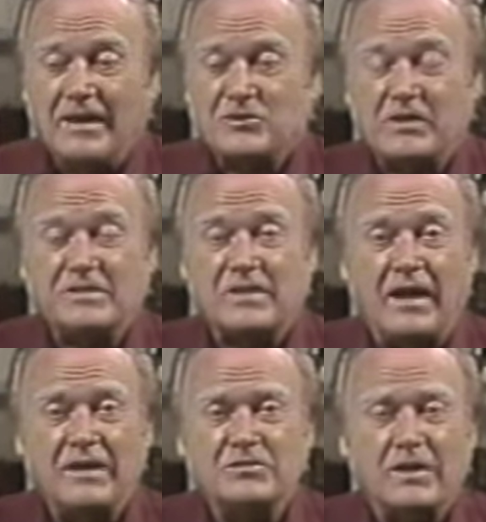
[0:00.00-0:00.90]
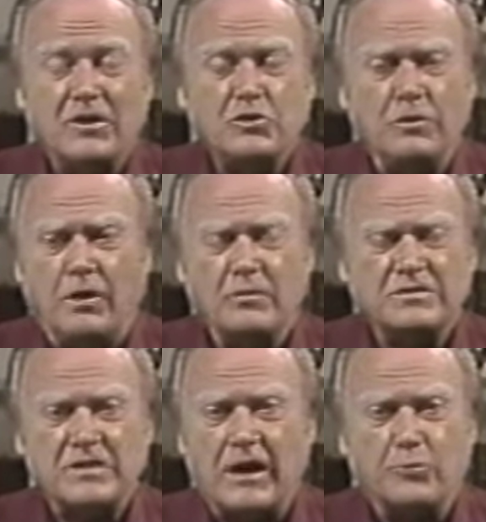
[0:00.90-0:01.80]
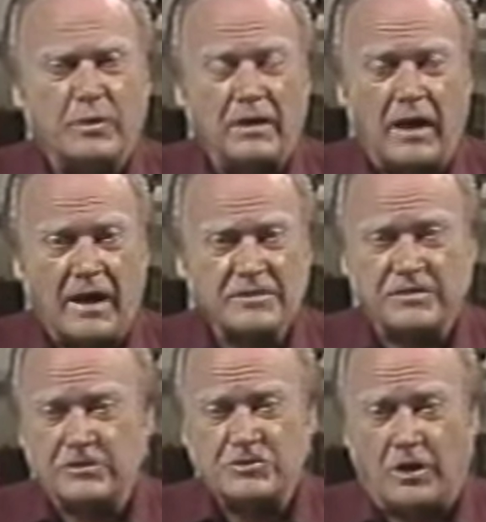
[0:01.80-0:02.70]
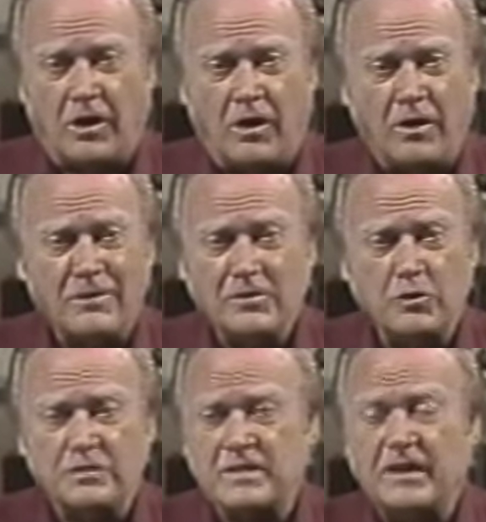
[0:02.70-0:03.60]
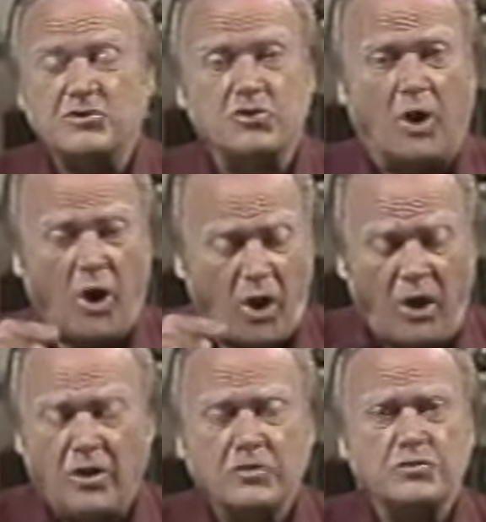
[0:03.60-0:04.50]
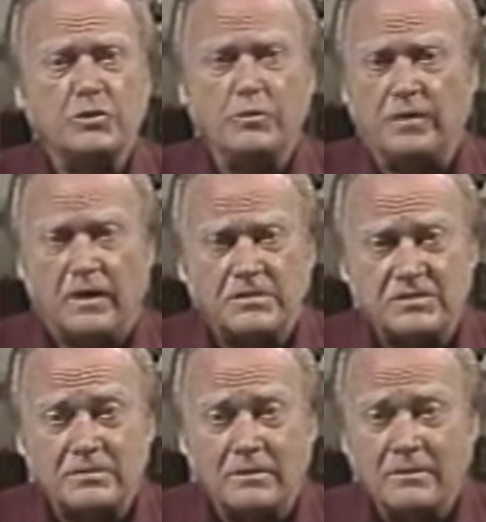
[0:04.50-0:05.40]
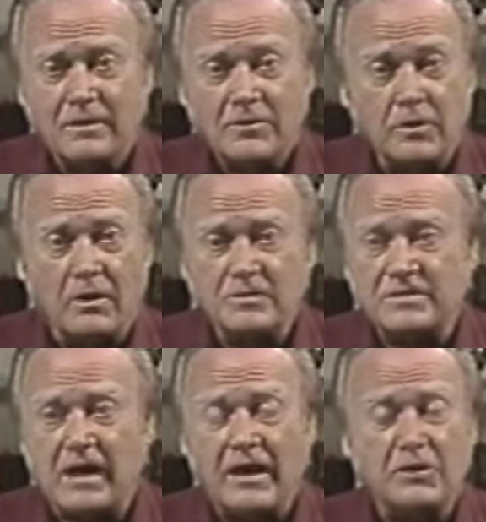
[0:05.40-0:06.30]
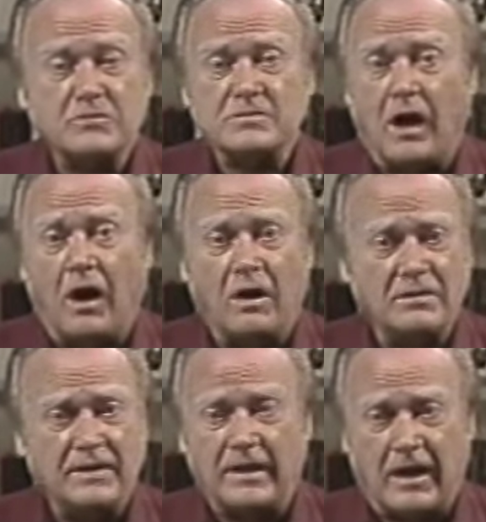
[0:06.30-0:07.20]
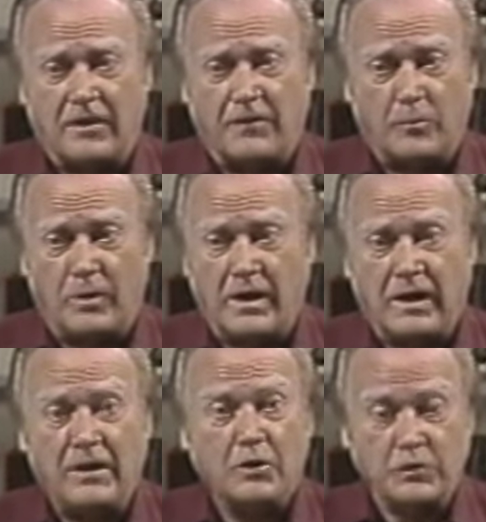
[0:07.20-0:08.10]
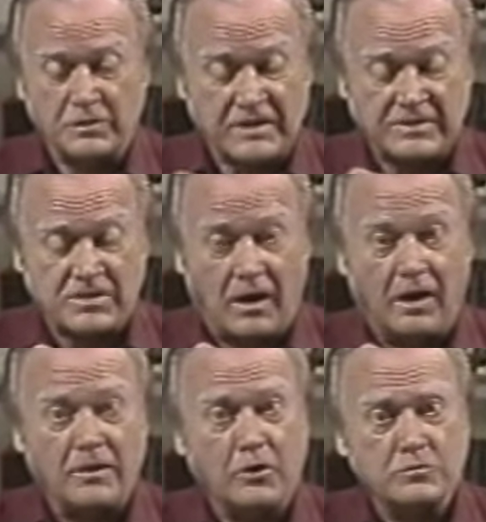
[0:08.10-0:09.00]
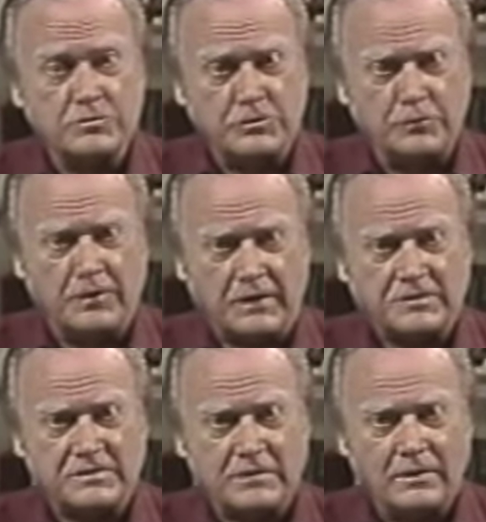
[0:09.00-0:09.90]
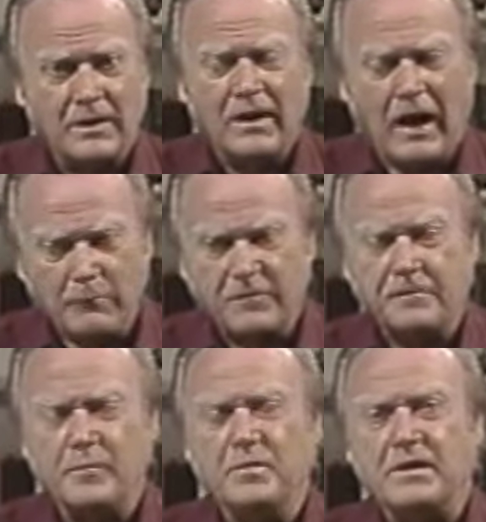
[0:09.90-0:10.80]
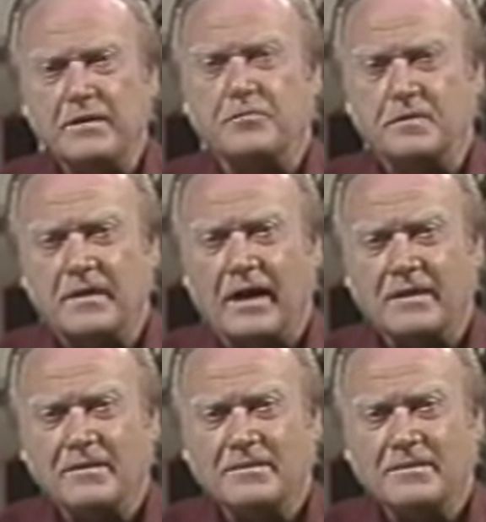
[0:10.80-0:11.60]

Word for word: She says, You don't say relax the jaw, you say jaw, do this. You don't say tongue, get out of the way, you say tongue, do this. I'm a firm believer in that.